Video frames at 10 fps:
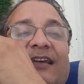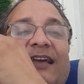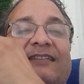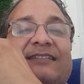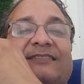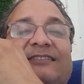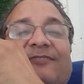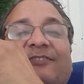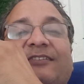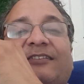
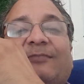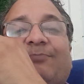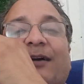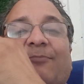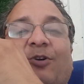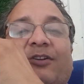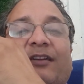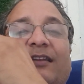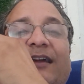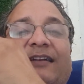existing within a
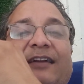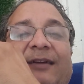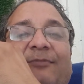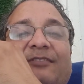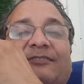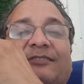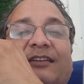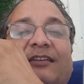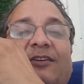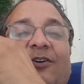primordial n-dimensional